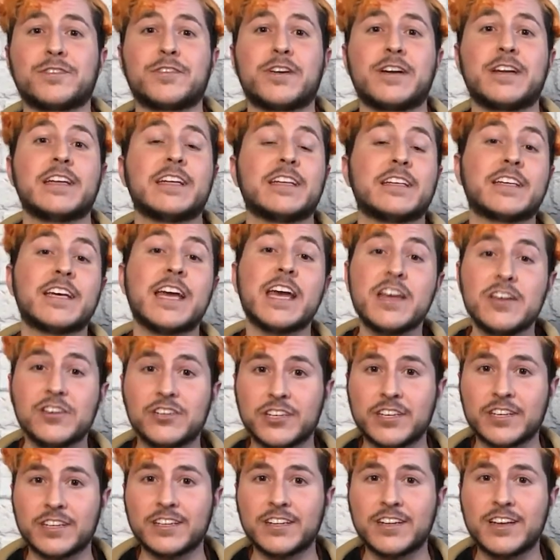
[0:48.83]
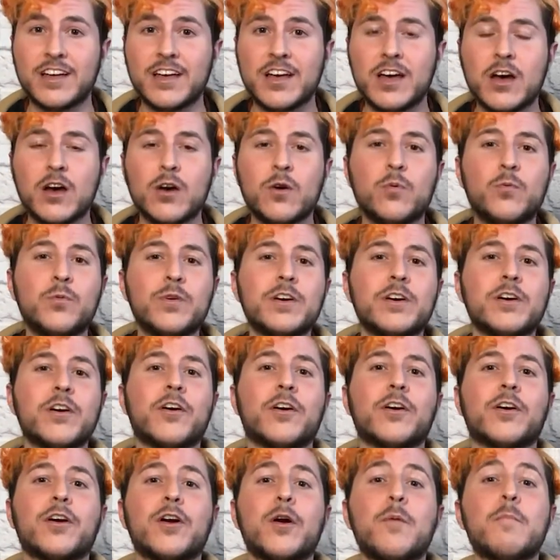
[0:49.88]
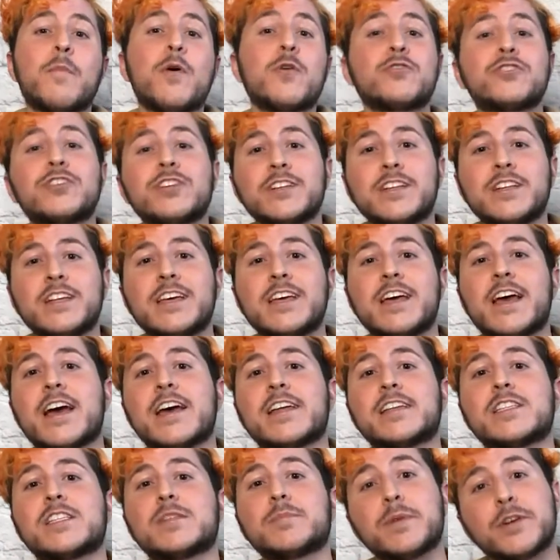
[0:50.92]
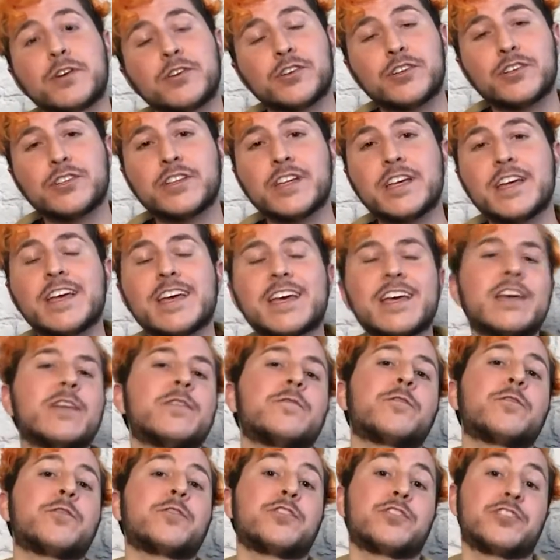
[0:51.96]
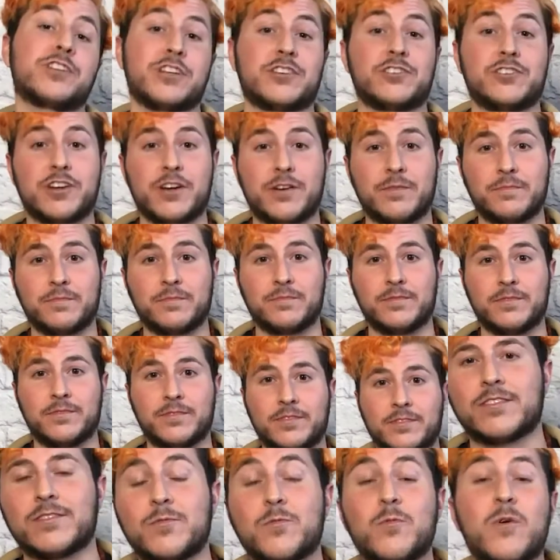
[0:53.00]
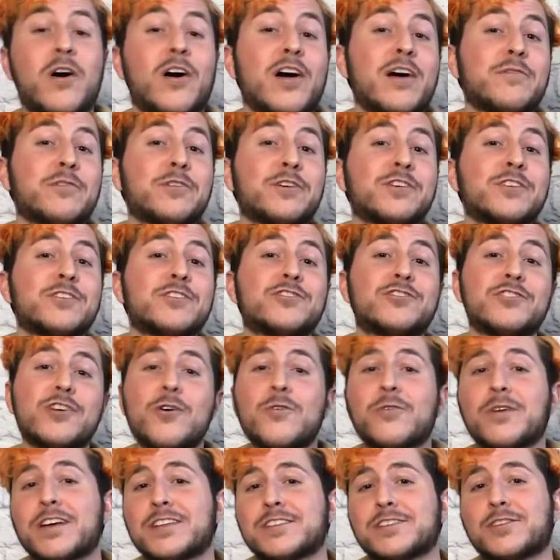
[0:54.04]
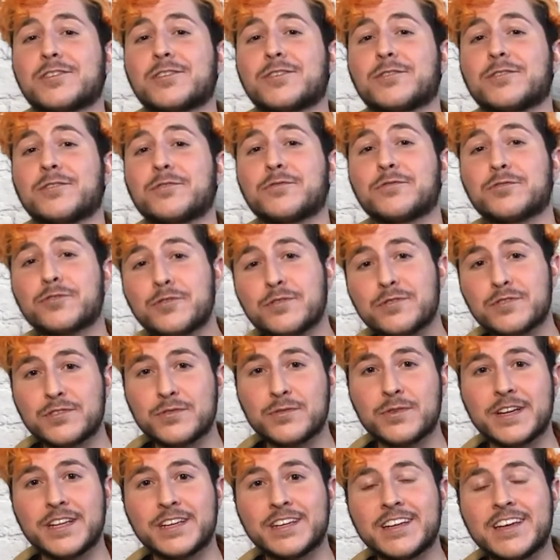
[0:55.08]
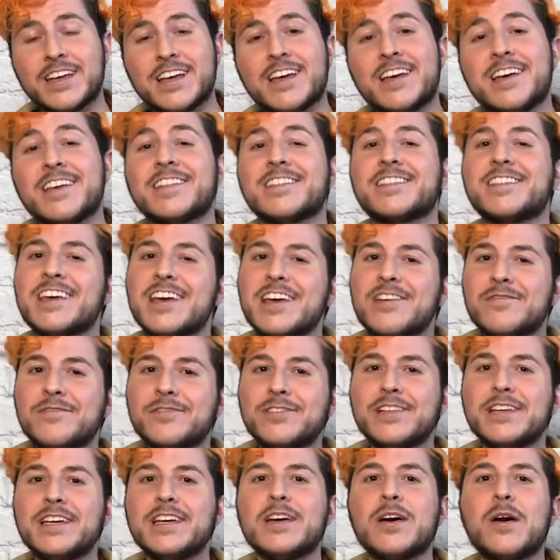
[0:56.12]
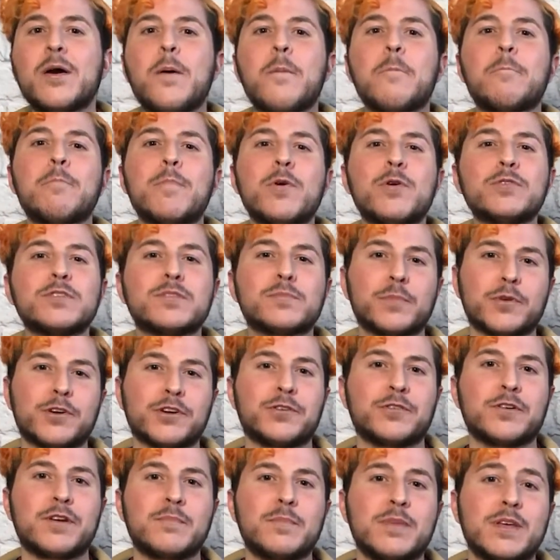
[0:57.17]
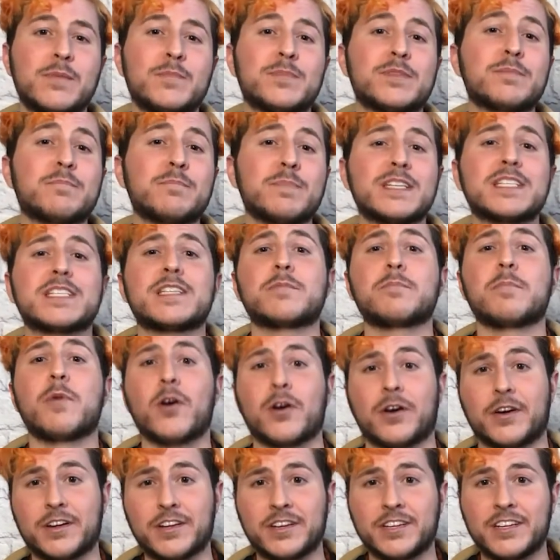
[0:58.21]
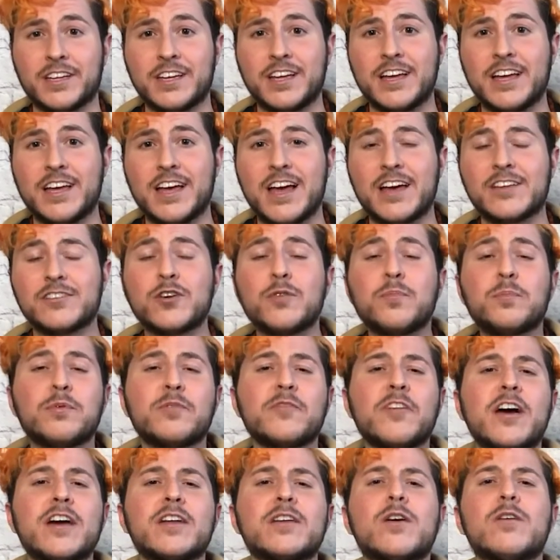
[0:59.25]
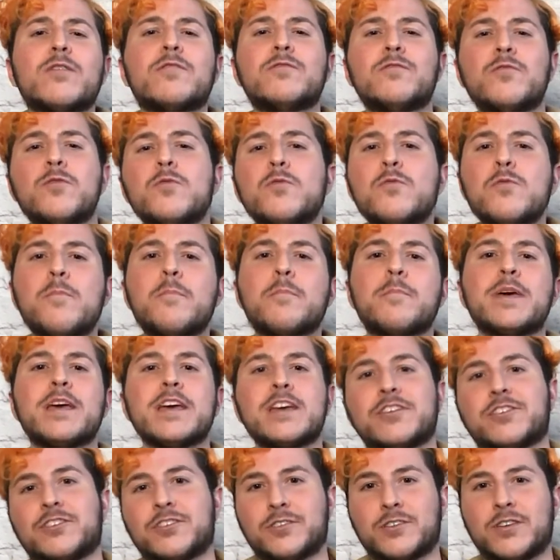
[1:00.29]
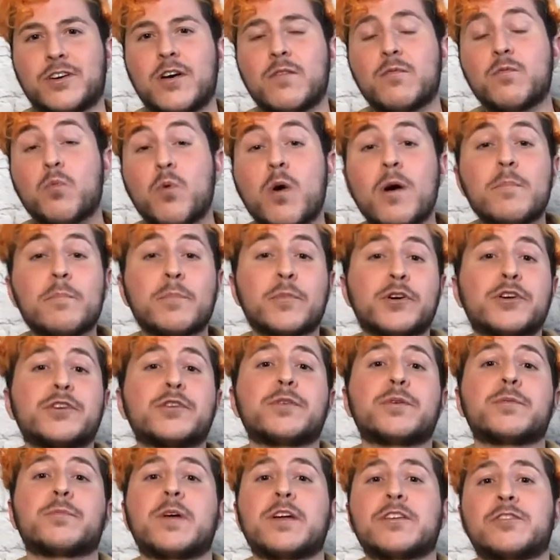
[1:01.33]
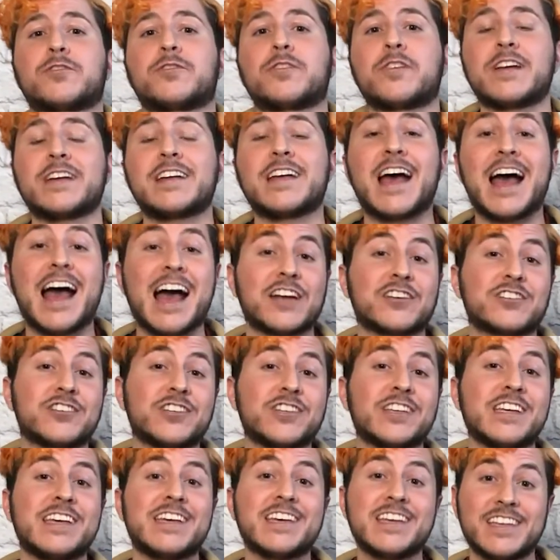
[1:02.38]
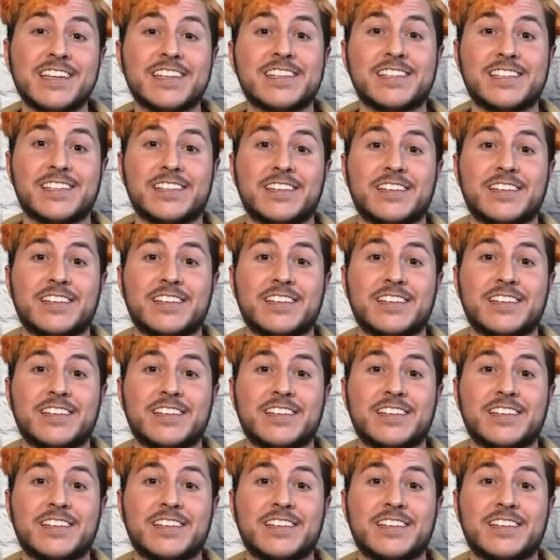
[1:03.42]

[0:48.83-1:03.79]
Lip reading: any indication, we are emotionally and spiritually in for a shit show. While every good joke has a kernel of truth to it, thankfully, most Mercury memes miss the mark and don't provide a full picture of what Mercury retrograde actually is.